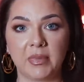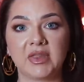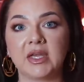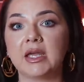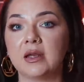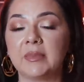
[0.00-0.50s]
But
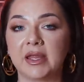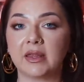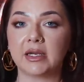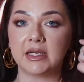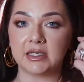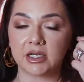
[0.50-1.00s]
the
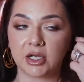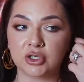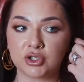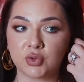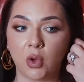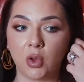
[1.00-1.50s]
inability to
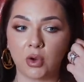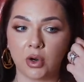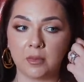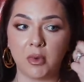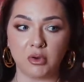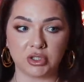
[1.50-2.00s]
control her
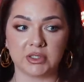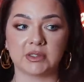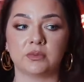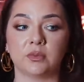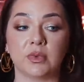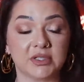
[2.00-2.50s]

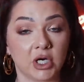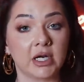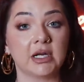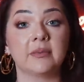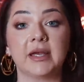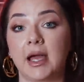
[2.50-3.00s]
emotions was
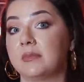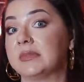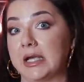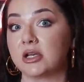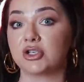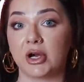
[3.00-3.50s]
starting to become
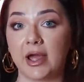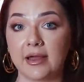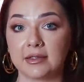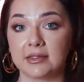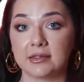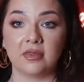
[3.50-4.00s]

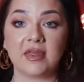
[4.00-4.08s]
dangerous.